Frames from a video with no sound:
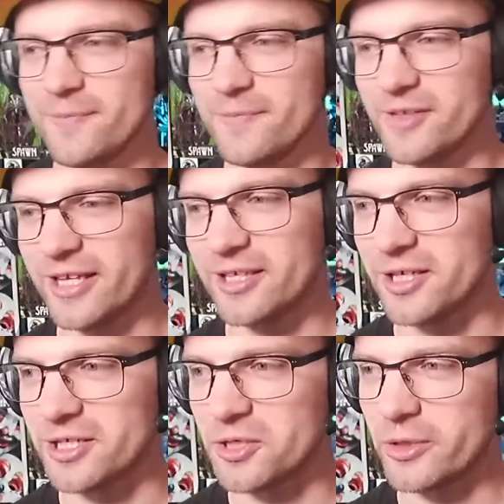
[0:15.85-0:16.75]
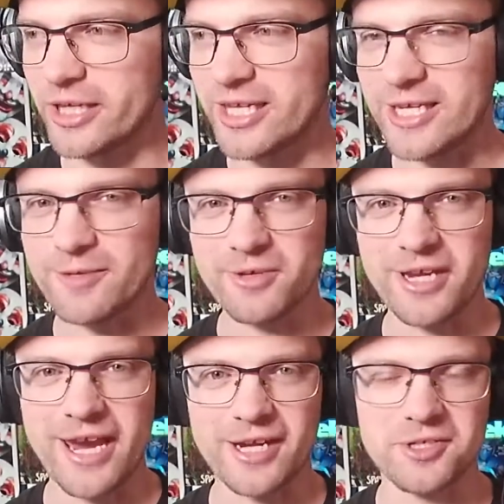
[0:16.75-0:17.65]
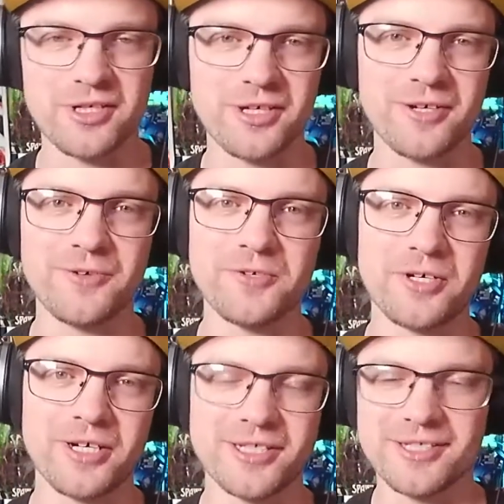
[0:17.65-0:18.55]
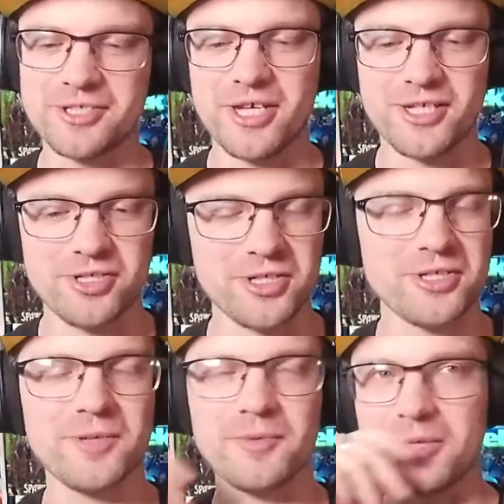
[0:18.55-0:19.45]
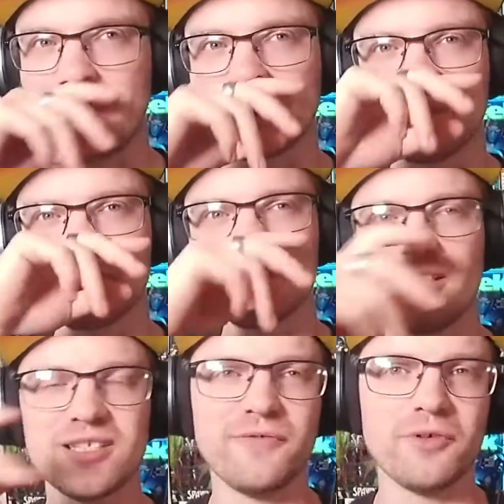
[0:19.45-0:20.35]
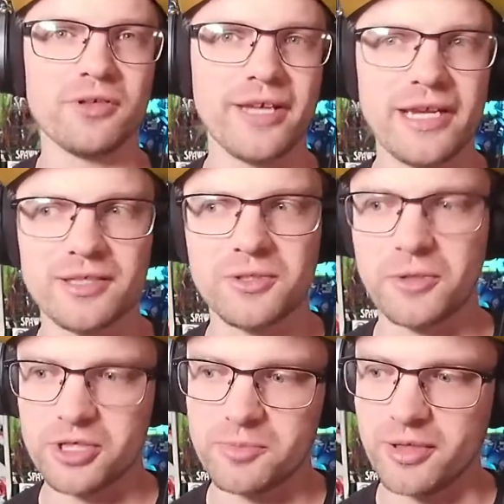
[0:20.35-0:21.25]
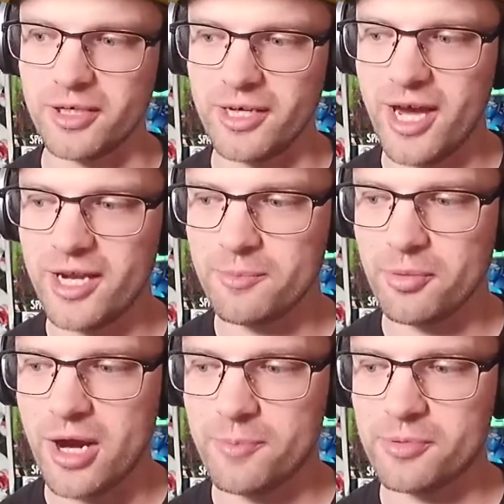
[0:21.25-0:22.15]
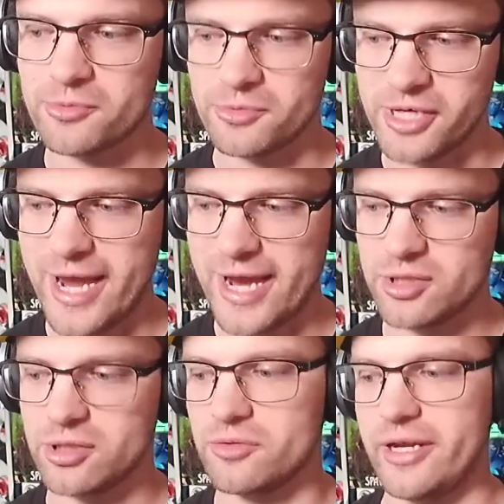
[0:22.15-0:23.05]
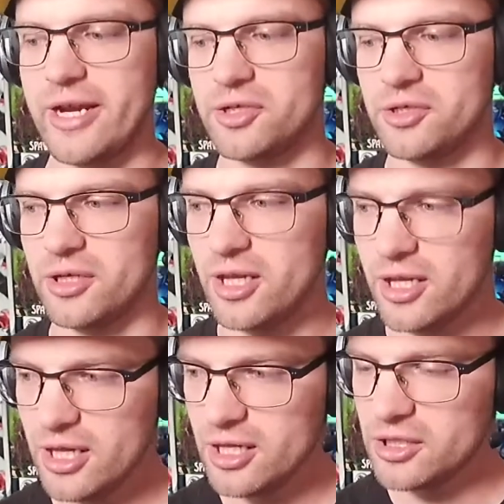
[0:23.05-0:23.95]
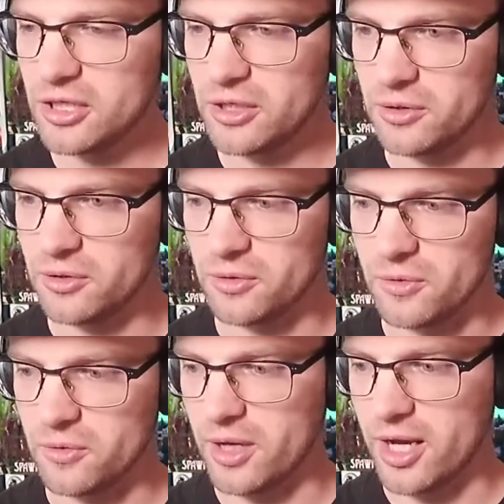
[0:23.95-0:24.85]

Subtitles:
like a quickie reaction or a suggestion or something along those lines for Light the Torch, but not a proper reaction to